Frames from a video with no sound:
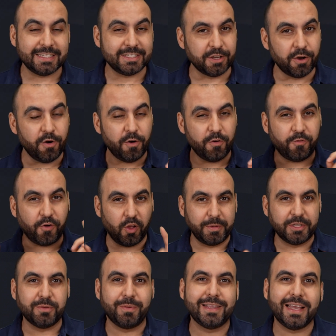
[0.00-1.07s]
So follow
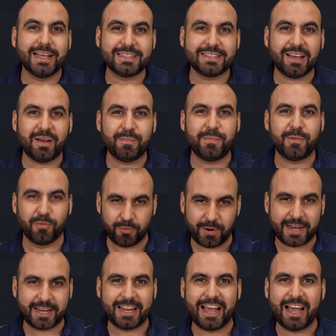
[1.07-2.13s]
me to my desktop
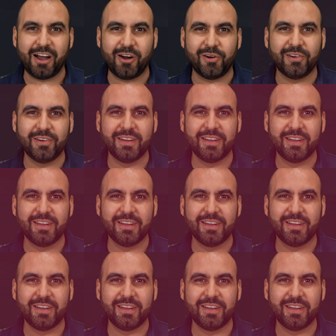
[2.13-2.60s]
right now.